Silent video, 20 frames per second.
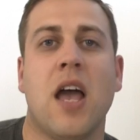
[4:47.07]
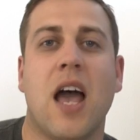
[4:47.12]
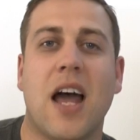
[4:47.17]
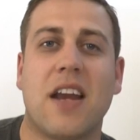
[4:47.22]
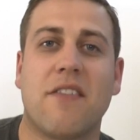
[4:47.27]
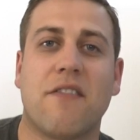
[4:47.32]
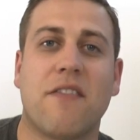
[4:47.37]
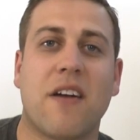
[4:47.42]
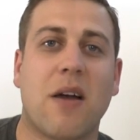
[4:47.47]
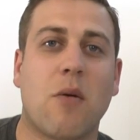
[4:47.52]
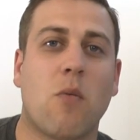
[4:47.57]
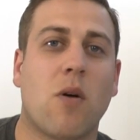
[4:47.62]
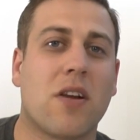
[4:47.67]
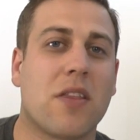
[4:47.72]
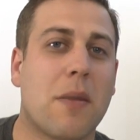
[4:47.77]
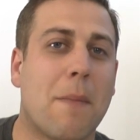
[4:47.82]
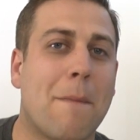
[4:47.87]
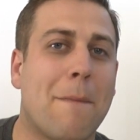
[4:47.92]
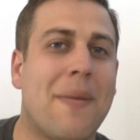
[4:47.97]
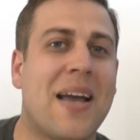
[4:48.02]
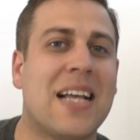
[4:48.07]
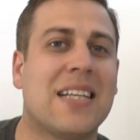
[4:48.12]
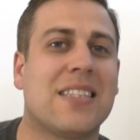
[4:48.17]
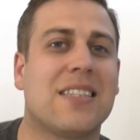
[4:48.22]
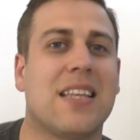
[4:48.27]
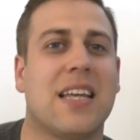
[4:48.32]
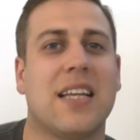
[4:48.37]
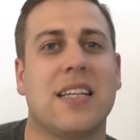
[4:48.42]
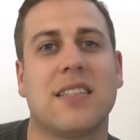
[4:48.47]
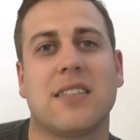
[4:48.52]
And in fact, one of the best
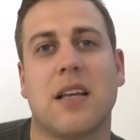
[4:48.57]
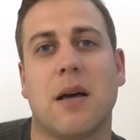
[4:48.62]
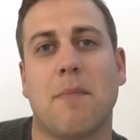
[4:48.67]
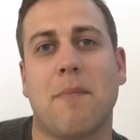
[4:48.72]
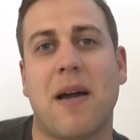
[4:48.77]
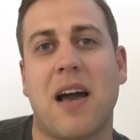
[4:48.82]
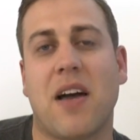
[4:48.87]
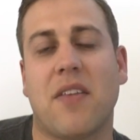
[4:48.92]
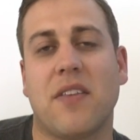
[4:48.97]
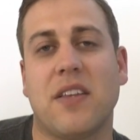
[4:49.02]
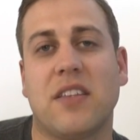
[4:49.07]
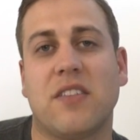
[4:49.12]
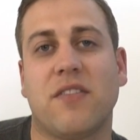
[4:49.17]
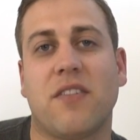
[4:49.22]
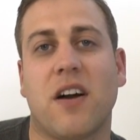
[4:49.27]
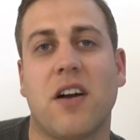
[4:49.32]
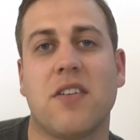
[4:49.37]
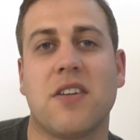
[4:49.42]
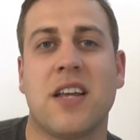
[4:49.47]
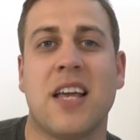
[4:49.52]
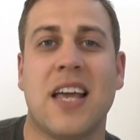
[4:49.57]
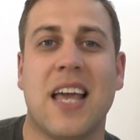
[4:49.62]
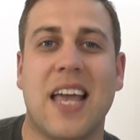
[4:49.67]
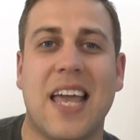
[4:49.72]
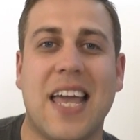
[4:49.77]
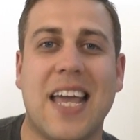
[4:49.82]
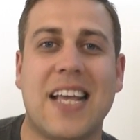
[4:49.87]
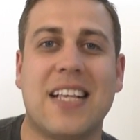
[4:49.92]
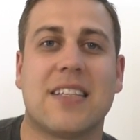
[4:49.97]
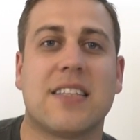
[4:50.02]
things about this phone
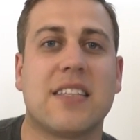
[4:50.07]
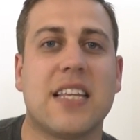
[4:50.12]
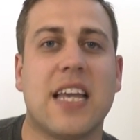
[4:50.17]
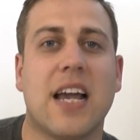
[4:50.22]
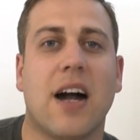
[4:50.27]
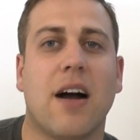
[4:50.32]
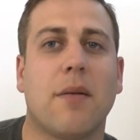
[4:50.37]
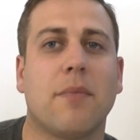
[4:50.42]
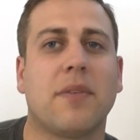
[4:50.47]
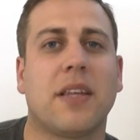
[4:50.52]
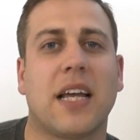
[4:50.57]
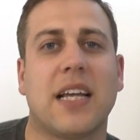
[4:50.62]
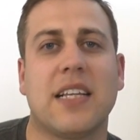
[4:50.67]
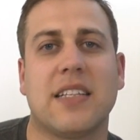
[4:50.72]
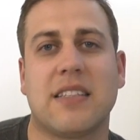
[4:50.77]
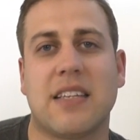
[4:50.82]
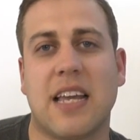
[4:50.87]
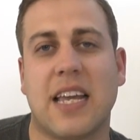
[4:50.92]
is the updates